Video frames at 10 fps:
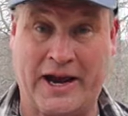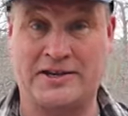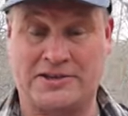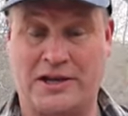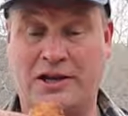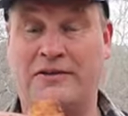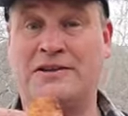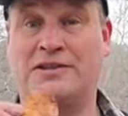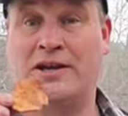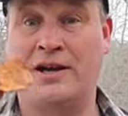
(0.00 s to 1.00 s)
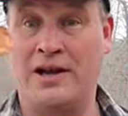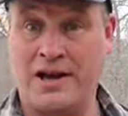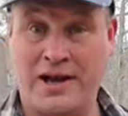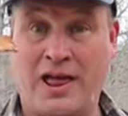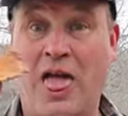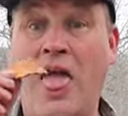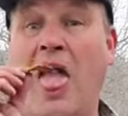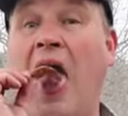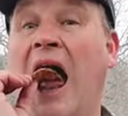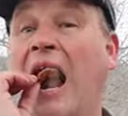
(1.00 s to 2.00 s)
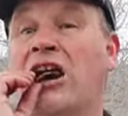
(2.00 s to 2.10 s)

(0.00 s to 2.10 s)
can tell you is they're